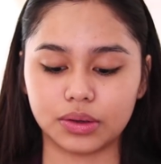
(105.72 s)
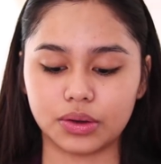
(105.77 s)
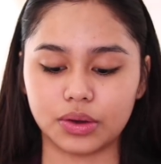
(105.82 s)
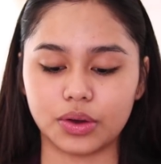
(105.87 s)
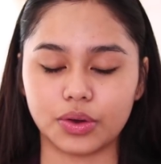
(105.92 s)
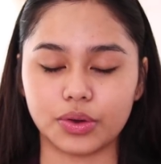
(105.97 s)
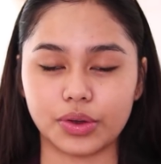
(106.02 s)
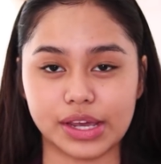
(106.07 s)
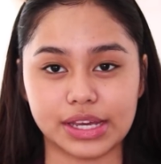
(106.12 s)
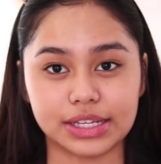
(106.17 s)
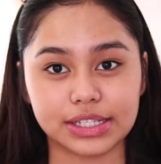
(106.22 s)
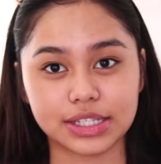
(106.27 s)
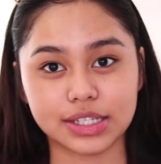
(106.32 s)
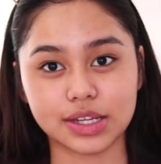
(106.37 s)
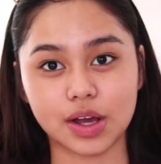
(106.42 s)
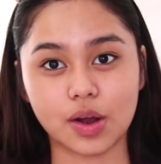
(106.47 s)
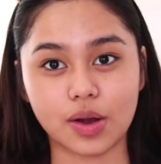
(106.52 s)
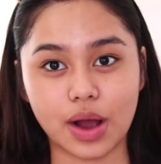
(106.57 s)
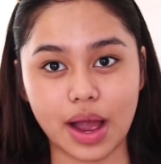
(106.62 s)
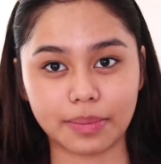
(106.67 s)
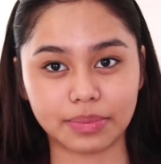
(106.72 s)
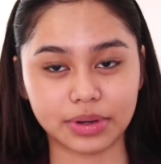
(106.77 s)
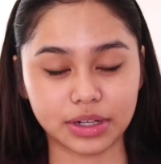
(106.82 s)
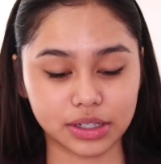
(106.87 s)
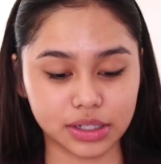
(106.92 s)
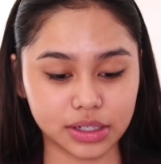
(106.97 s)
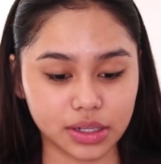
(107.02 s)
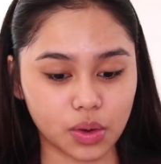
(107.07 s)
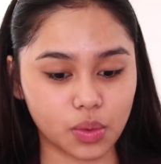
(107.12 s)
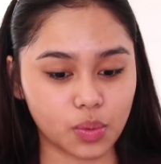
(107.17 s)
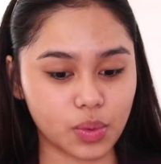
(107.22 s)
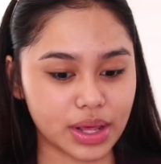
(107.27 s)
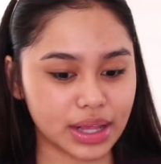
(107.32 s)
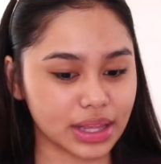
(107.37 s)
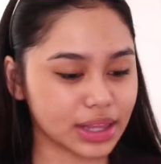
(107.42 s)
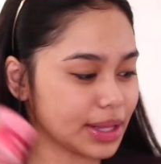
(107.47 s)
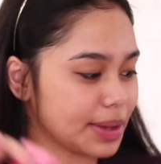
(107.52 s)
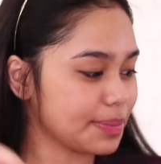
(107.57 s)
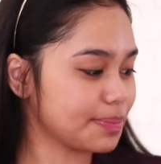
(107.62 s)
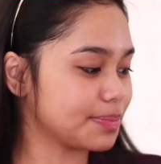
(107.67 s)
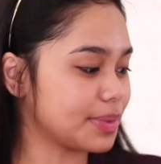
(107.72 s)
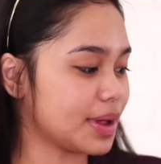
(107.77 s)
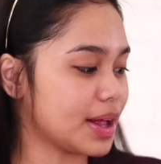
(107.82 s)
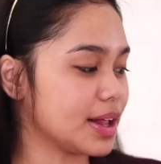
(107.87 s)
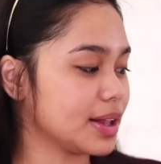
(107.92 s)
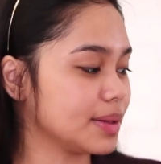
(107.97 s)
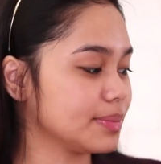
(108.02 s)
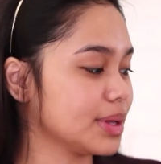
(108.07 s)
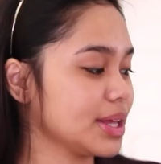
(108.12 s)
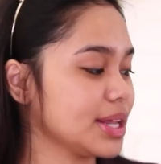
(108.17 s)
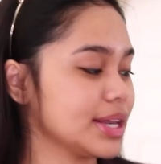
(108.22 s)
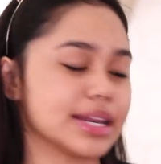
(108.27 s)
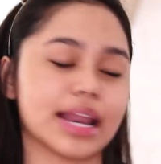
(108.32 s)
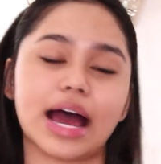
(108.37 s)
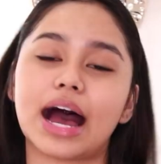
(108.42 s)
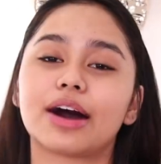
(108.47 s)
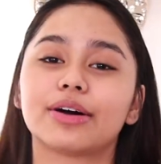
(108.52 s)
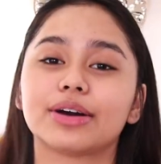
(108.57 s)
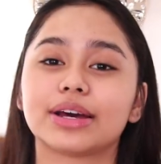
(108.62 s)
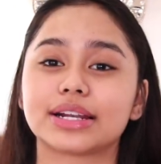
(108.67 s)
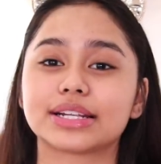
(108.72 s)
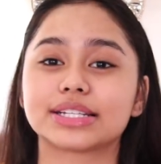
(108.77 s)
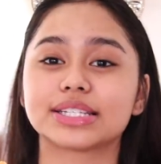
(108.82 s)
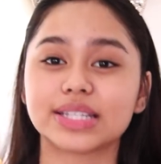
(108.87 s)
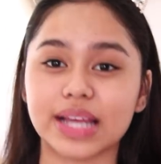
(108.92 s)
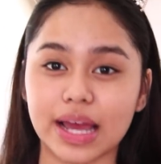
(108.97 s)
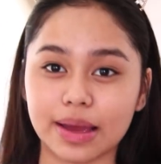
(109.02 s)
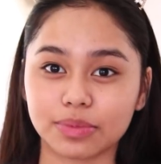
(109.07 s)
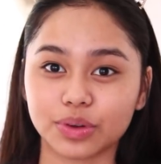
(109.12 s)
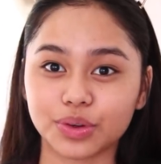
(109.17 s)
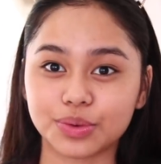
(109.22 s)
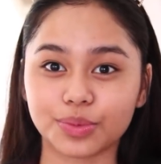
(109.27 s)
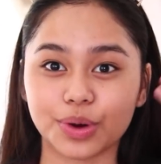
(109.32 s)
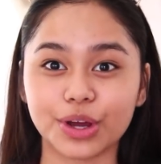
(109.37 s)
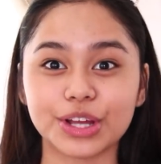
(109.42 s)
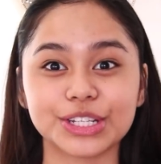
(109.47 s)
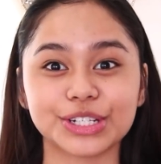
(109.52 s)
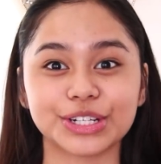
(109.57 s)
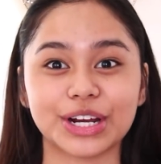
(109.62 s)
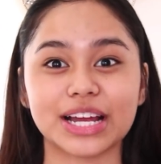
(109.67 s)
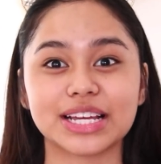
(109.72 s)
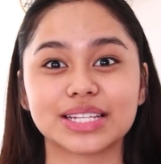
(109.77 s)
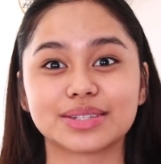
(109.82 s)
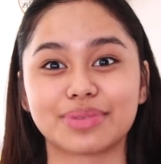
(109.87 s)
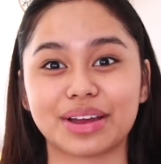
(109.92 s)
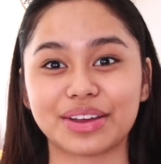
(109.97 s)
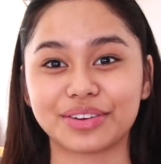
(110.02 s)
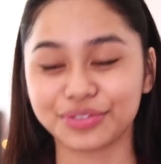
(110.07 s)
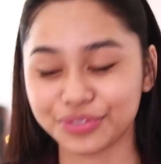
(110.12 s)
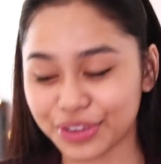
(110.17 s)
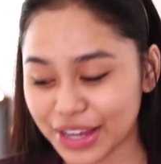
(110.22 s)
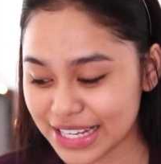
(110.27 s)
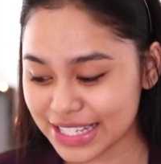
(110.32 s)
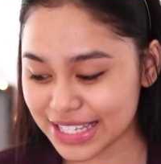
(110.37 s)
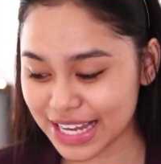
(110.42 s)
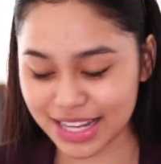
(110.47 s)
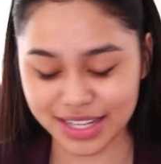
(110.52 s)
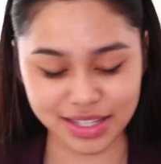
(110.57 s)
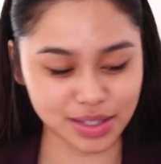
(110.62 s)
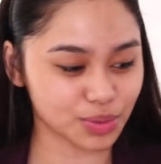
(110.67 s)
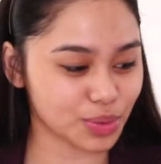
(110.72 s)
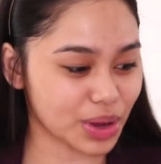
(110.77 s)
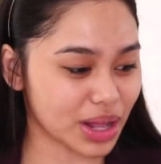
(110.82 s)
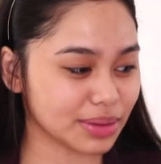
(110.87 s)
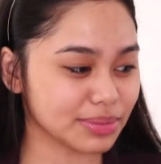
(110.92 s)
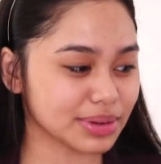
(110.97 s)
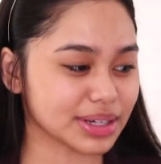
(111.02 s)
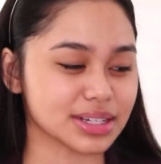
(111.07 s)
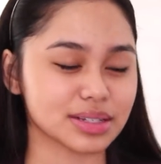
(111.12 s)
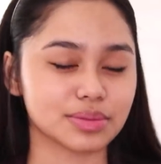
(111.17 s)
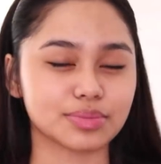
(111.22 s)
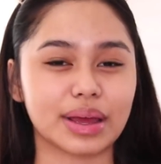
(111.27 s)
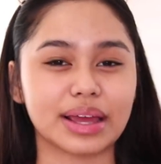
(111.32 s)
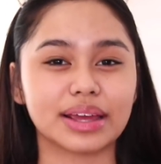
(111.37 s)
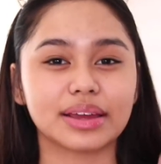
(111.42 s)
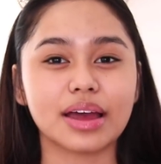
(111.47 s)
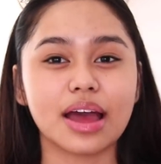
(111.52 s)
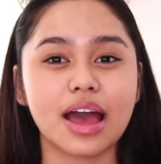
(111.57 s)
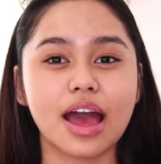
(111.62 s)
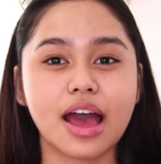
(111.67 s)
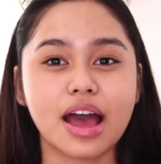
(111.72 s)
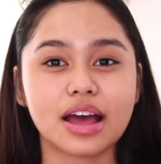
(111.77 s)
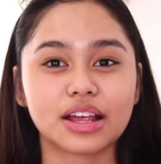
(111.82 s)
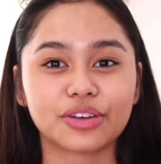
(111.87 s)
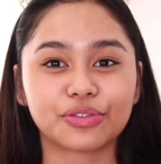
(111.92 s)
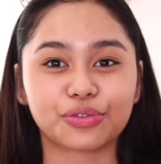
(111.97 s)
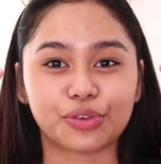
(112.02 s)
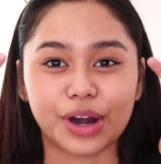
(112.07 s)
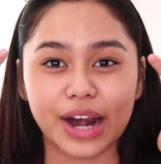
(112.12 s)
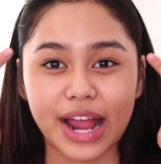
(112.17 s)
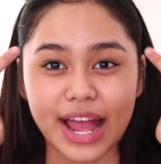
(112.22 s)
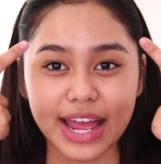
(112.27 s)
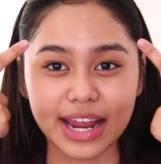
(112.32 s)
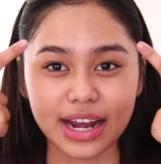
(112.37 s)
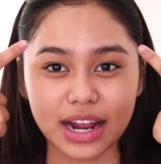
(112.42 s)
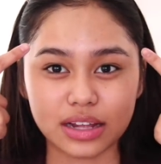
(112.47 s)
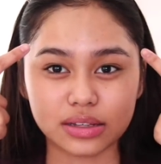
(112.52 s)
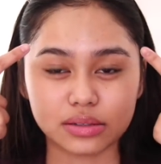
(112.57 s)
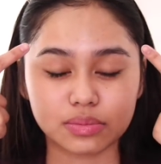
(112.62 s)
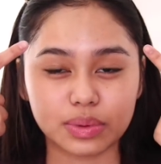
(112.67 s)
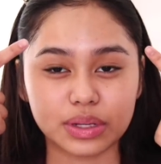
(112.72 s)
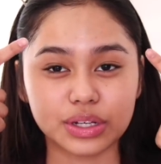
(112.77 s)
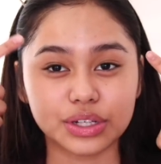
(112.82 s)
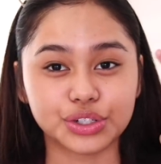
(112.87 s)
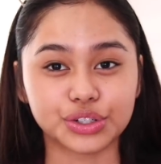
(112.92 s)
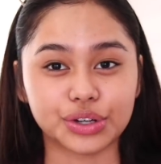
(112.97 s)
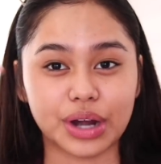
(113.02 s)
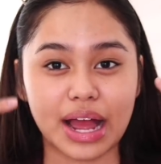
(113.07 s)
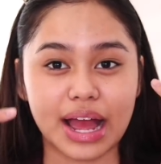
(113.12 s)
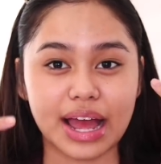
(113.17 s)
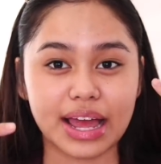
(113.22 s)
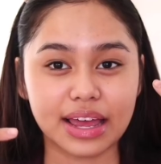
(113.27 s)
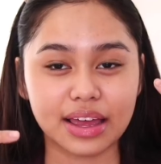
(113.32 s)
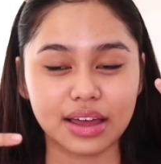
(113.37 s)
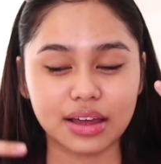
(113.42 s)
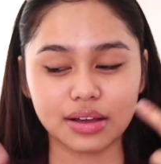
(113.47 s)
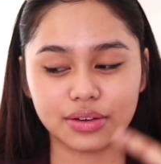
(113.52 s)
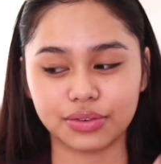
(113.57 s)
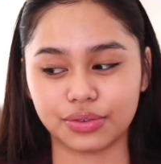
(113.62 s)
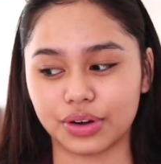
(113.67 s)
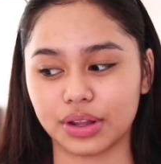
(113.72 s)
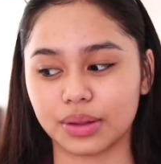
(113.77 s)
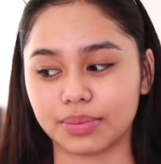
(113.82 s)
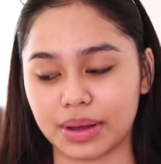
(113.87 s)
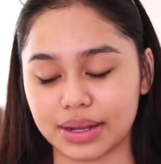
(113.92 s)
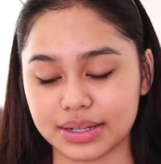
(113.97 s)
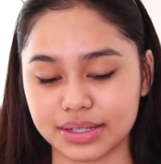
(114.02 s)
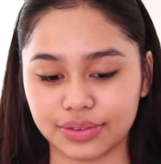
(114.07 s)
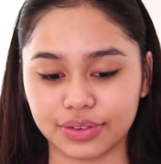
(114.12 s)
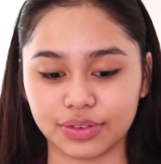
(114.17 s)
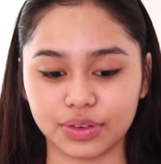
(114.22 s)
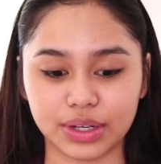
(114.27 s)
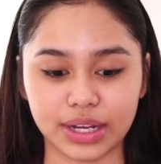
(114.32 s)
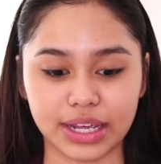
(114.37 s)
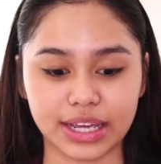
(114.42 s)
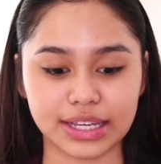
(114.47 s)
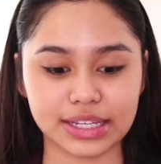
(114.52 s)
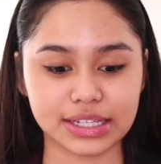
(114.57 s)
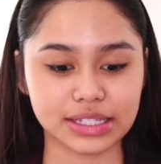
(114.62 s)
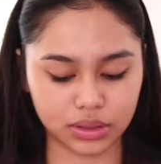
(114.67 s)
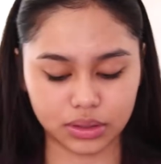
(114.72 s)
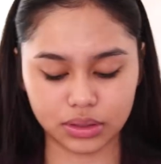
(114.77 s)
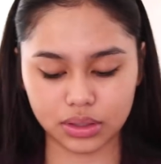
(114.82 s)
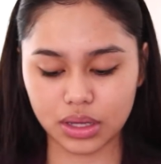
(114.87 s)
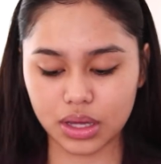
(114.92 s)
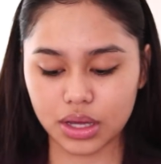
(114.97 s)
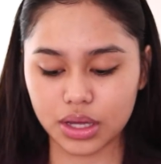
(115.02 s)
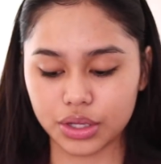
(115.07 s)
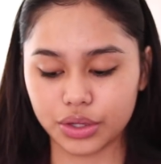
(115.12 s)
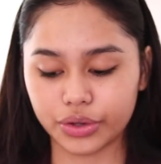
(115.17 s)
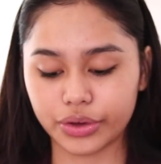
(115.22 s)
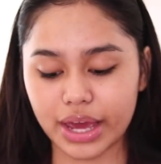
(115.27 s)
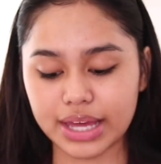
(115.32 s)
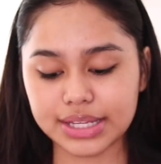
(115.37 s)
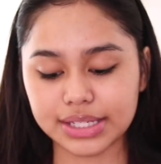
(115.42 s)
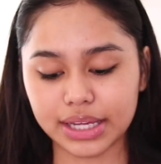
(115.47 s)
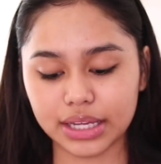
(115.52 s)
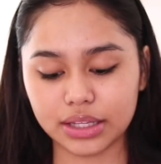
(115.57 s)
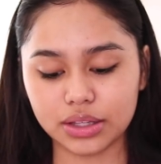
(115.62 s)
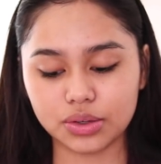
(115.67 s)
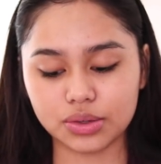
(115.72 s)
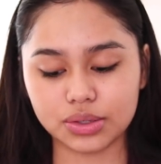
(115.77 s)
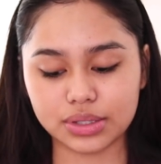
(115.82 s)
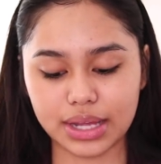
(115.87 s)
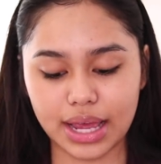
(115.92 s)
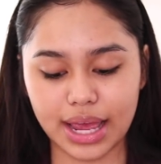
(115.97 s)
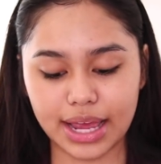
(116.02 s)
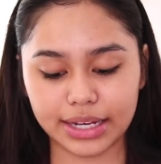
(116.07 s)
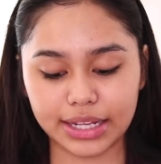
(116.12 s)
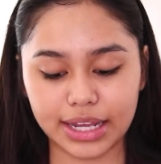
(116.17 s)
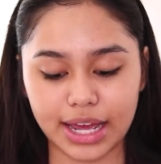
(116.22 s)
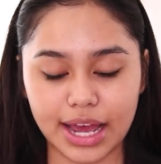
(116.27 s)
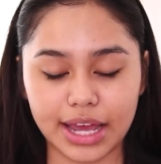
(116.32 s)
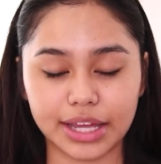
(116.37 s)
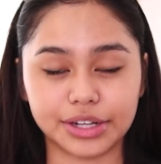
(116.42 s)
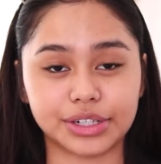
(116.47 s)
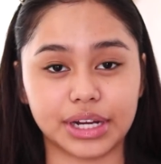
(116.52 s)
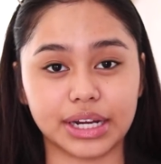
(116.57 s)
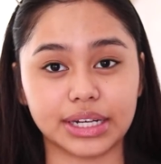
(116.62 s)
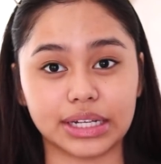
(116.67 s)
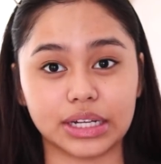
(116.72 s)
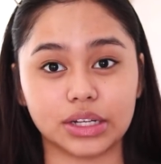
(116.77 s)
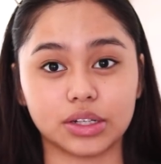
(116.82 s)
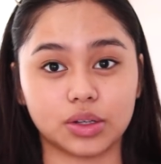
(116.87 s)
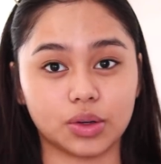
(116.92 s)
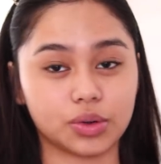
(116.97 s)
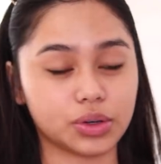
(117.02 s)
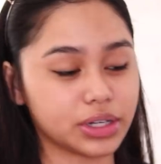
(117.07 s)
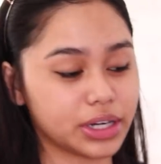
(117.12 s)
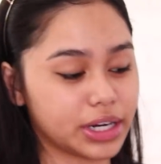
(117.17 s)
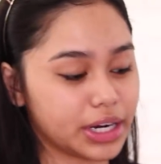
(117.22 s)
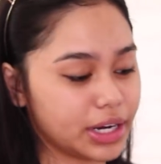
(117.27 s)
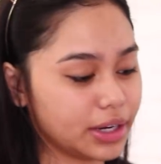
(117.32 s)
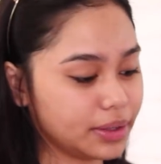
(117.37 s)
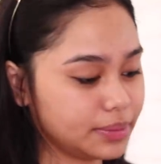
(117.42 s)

okay, so I'm done with lip balm. Now it is time to moisturize my face as well because my forehead has been dry for the past few days. You guys can use any hydrating toner